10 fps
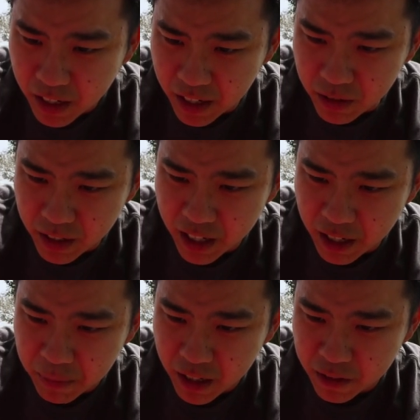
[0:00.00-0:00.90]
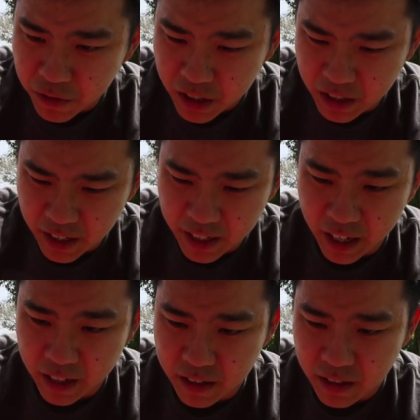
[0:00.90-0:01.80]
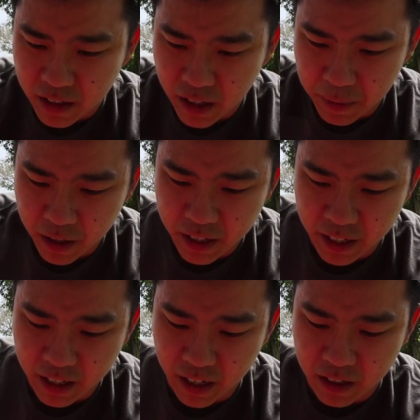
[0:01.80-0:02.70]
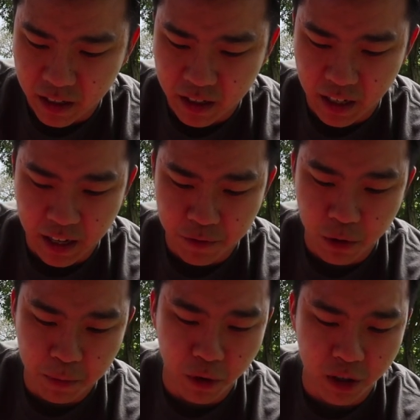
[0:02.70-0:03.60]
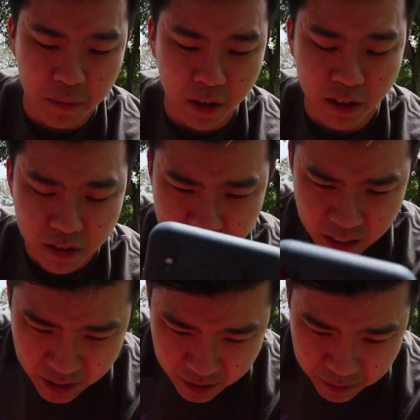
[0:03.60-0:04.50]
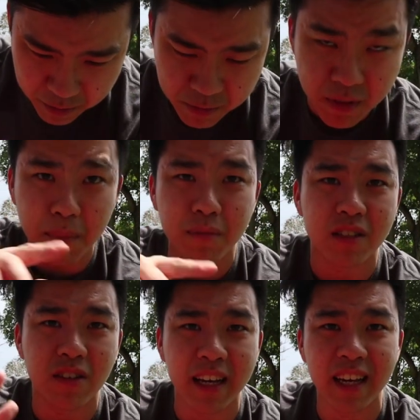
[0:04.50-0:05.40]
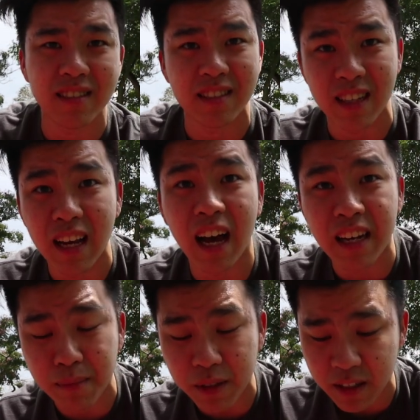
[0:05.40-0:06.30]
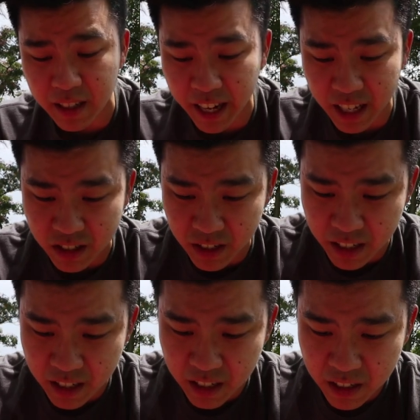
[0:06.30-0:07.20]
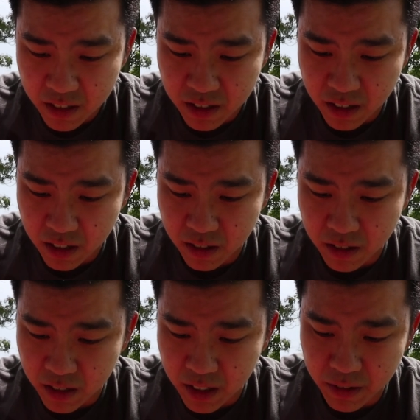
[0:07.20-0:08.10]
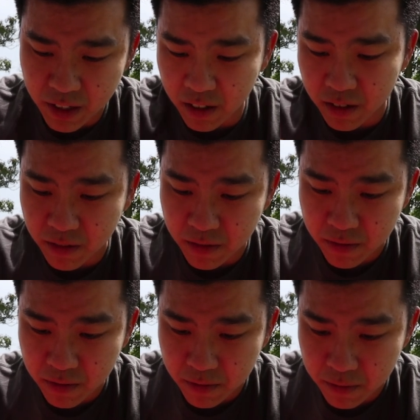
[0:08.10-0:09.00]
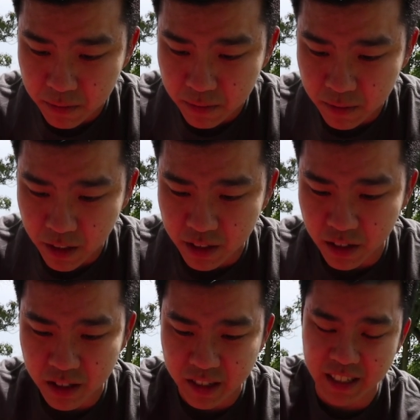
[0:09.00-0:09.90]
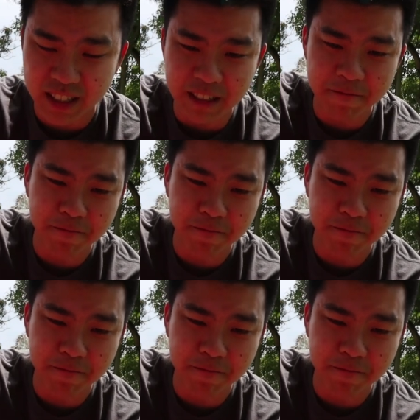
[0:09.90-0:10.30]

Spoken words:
I use AR Plus for this? I can't. Apparently I can't. And I have no Pokeballs number, so I guess it's an unlimited catch, right? So, here we go. Let's go, Jirachi.